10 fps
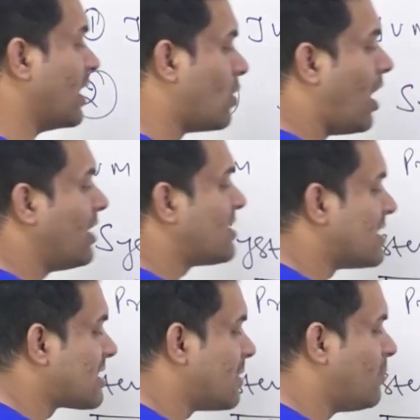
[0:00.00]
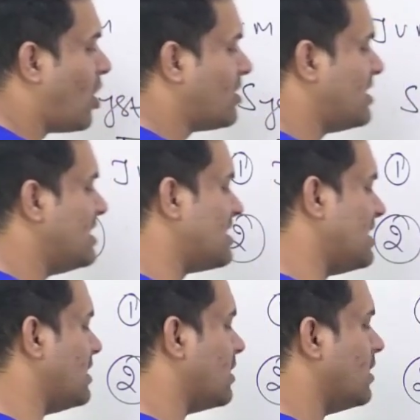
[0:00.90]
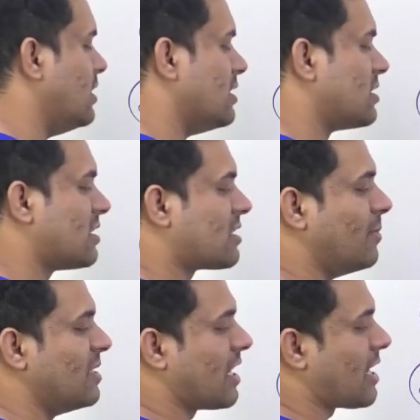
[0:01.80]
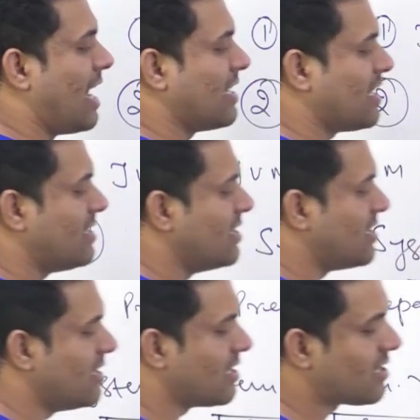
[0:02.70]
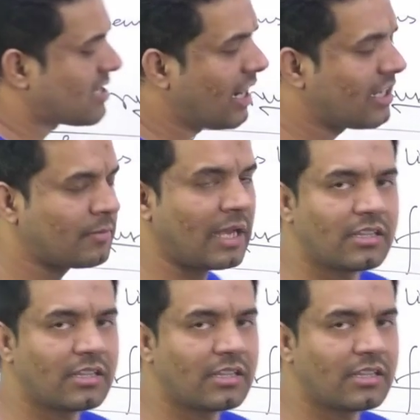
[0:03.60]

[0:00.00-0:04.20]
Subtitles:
you will call system.gc. System is a class and GC is a static